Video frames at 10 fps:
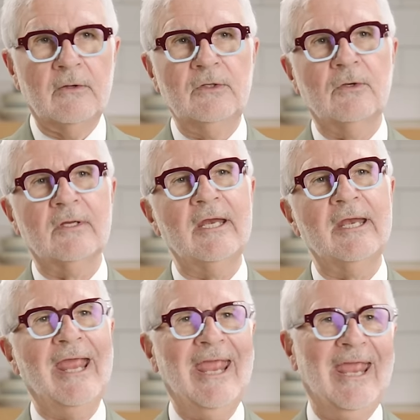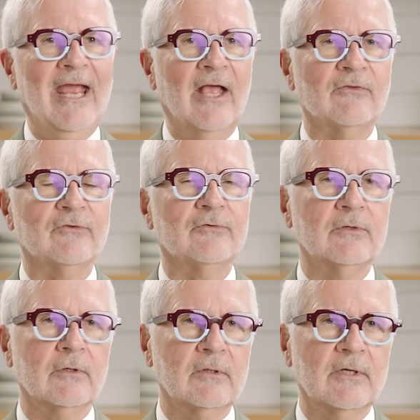You can enhance
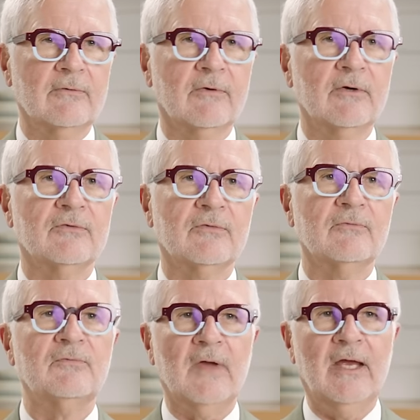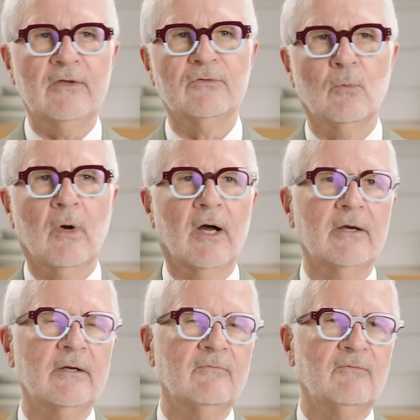your liver's phase
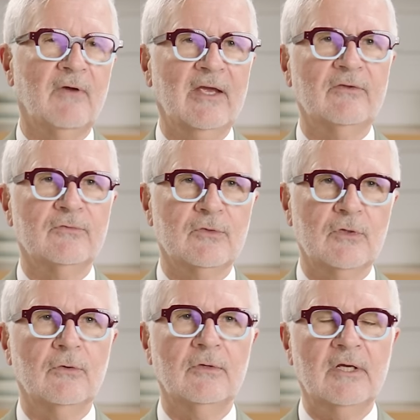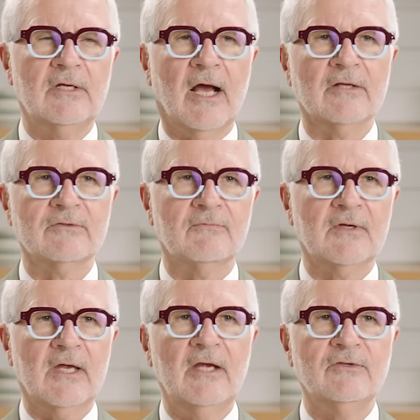1 and phase 2
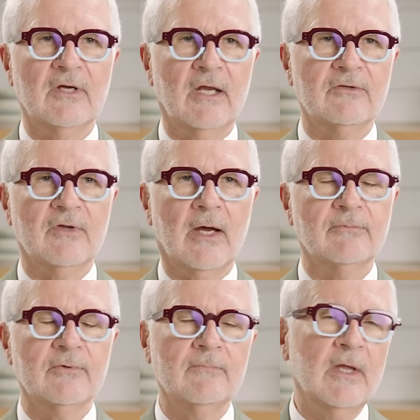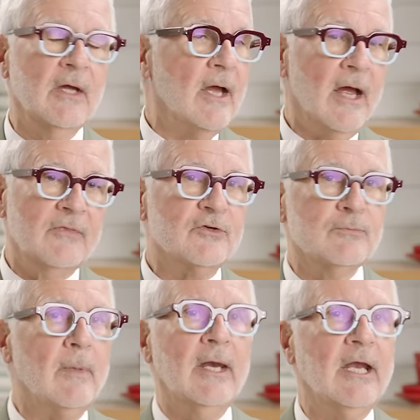detoxification enzymes. And there's
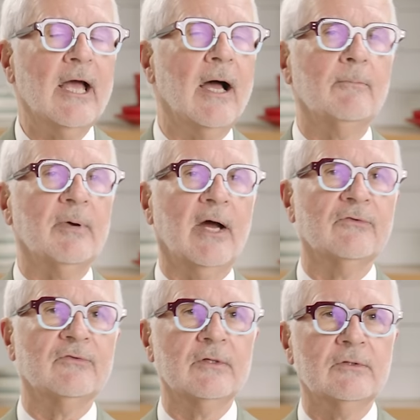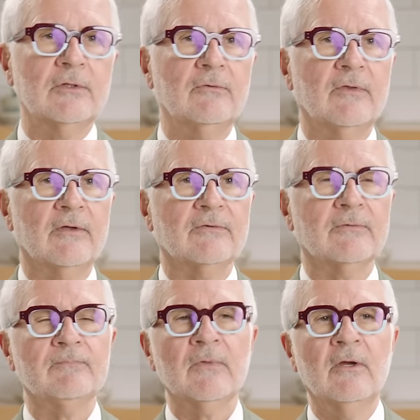many compounds that do this.
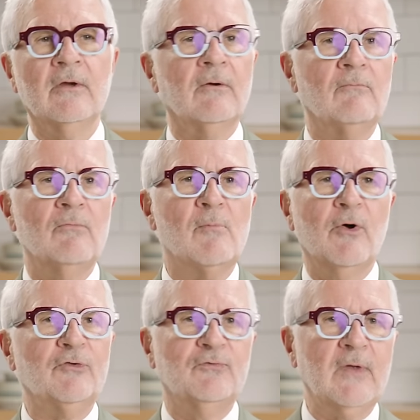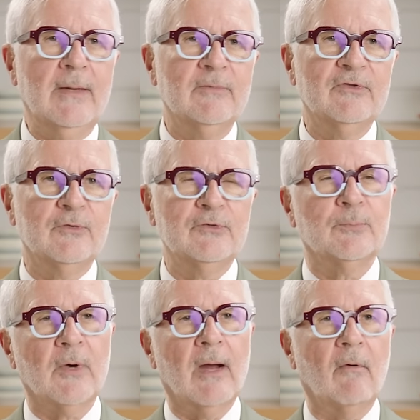The most famous is
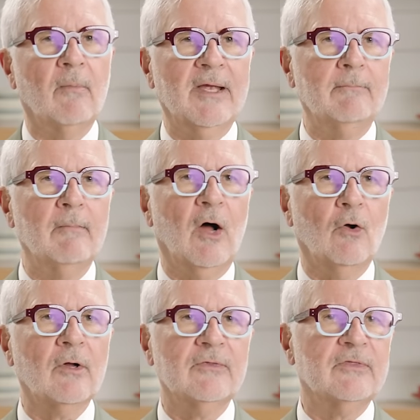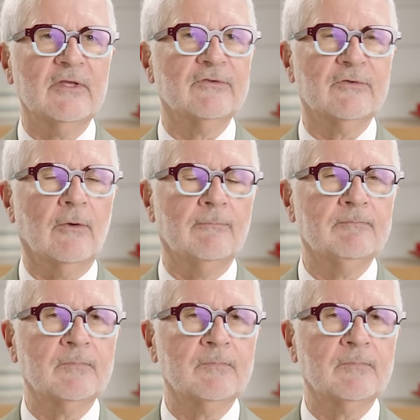probably milk thistle,